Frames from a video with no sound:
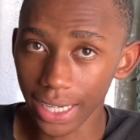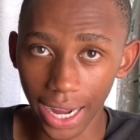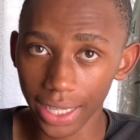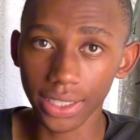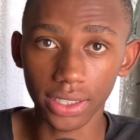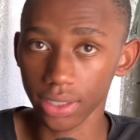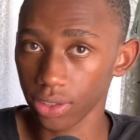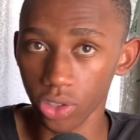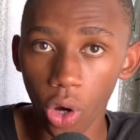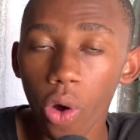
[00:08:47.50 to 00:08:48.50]
guys,
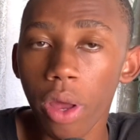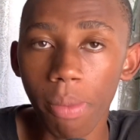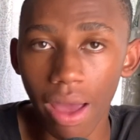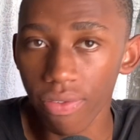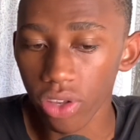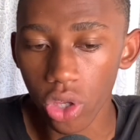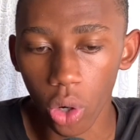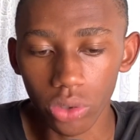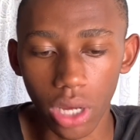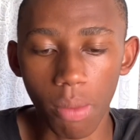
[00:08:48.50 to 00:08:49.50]
you know, in my
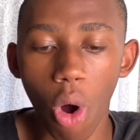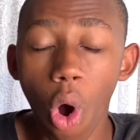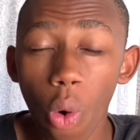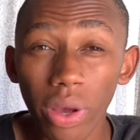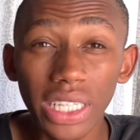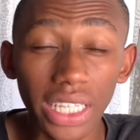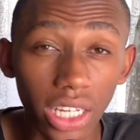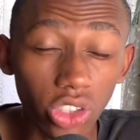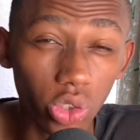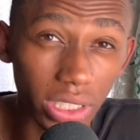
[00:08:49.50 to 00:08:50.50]
videos, I'm always
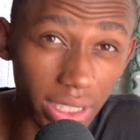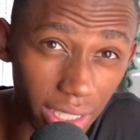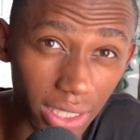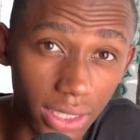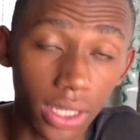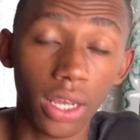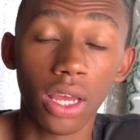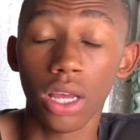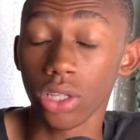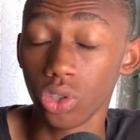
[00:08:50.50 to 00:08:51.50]
interested
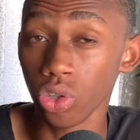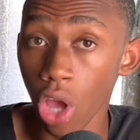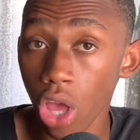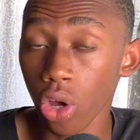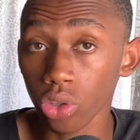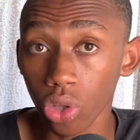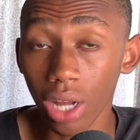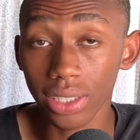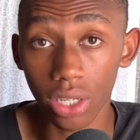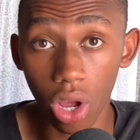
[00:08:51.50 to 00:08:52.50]
to hear your
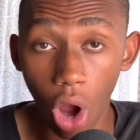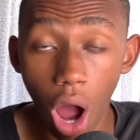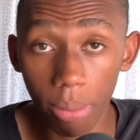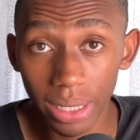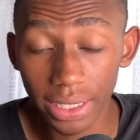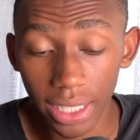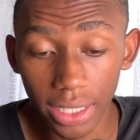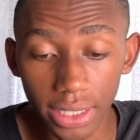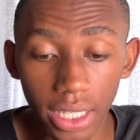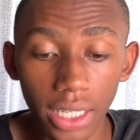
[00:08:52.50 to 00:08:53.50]
thoughts in the comment
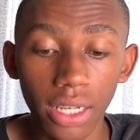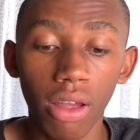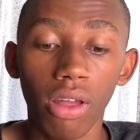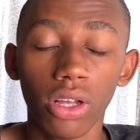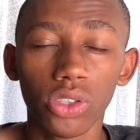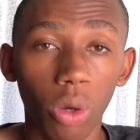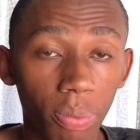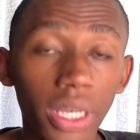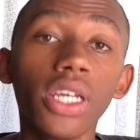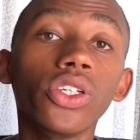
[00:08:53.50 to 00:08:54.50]
section. So
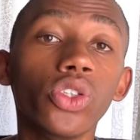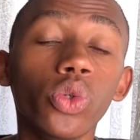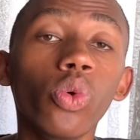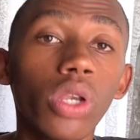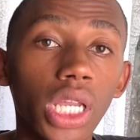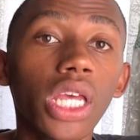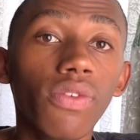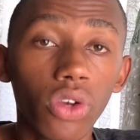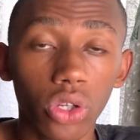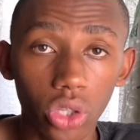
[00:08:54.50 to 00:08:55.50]
please do leave
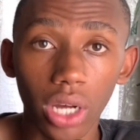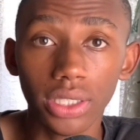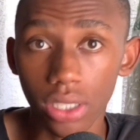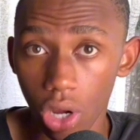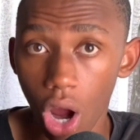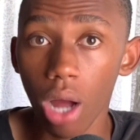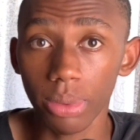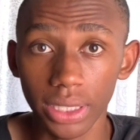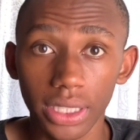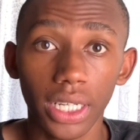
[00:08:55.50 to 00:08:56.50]
your thoughts in the
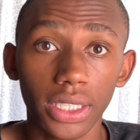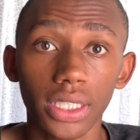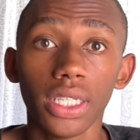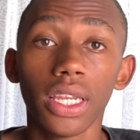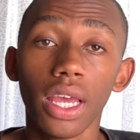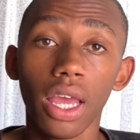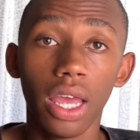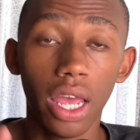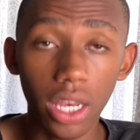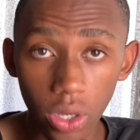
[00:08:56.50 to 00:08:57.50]
comment section.
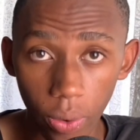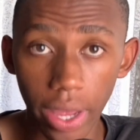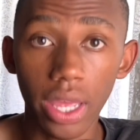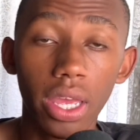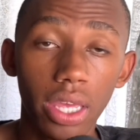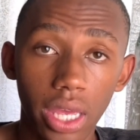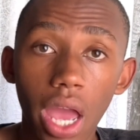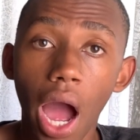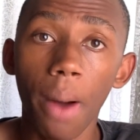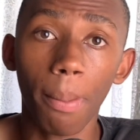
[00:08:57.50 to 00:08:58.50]
Anyway, here
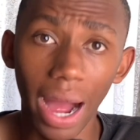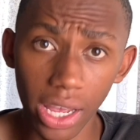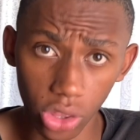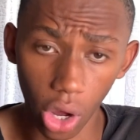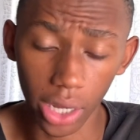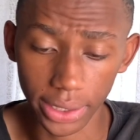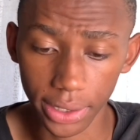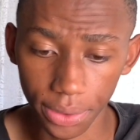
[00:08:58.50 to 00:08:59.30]
are my thoughts.